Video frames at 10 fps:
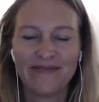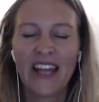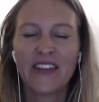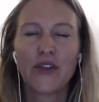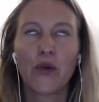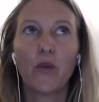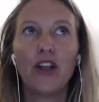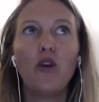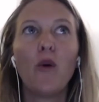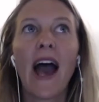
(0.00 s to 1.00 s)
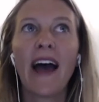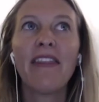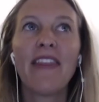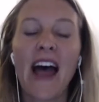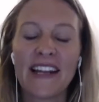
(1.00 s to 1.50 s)
and so when you
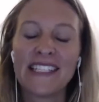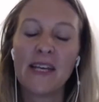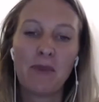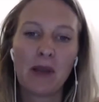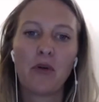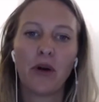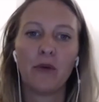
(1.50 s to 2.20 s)
had that tipping point,